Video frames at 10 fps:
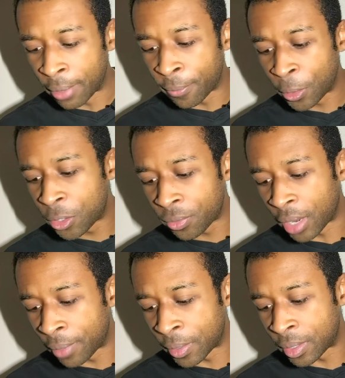In verse
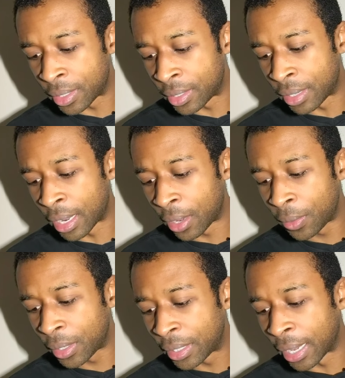5 it says,
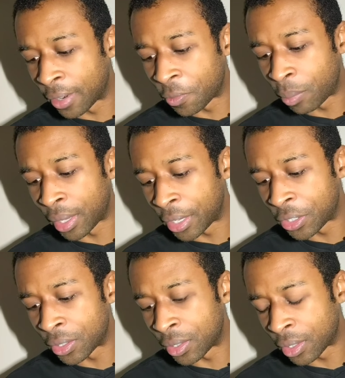Now the God of
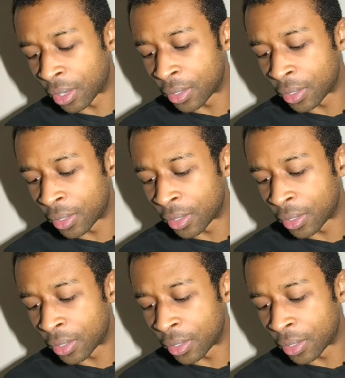patience,